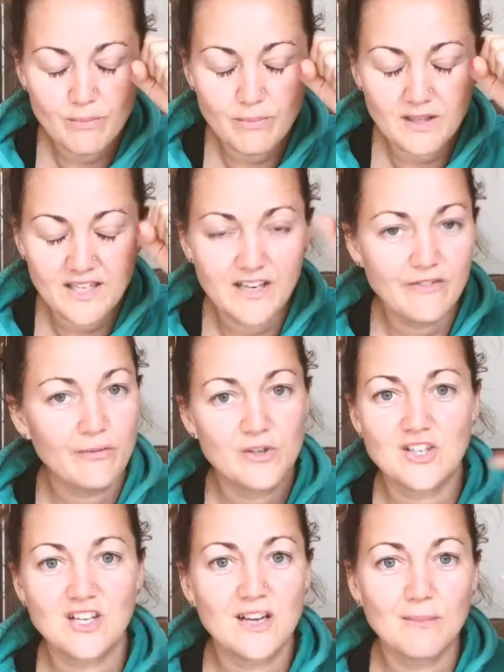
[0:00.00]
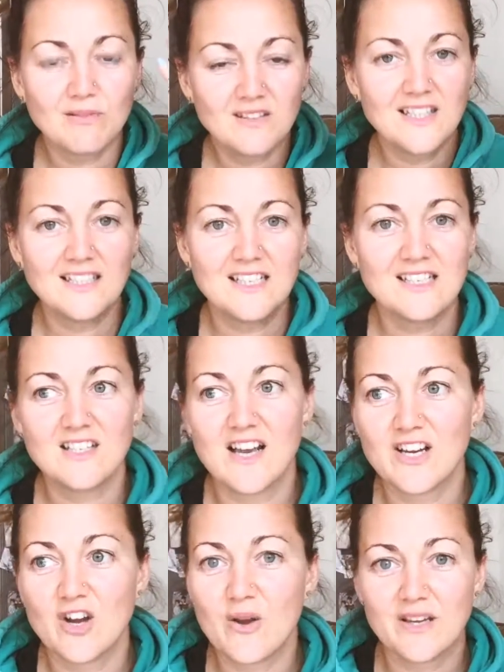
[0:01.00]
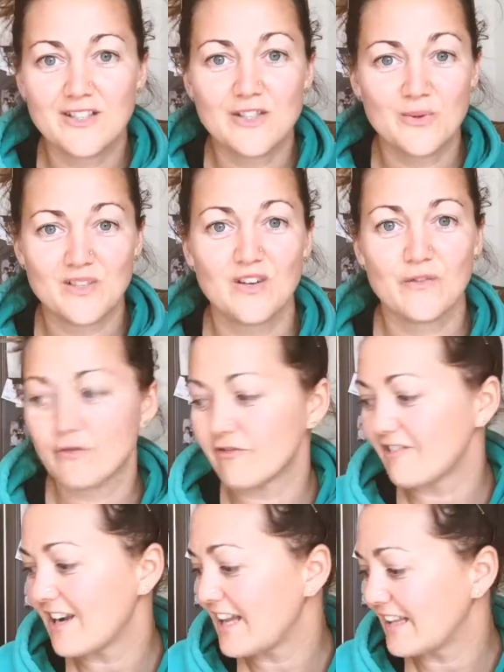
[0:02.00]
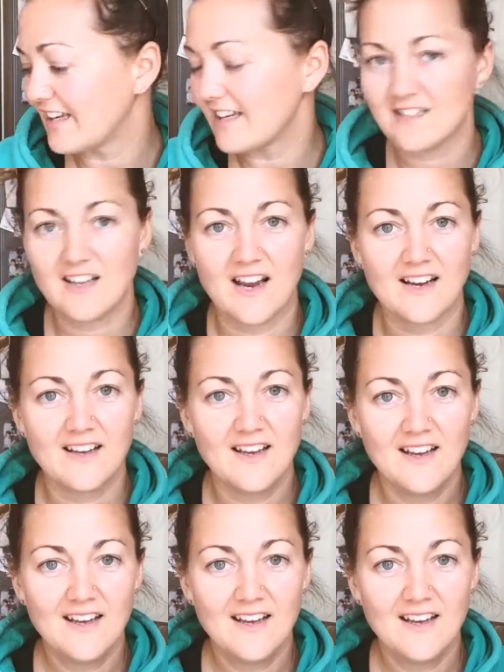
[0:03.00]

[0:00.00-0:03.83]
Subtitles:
belief, which completely is like going into a different reality. It's like,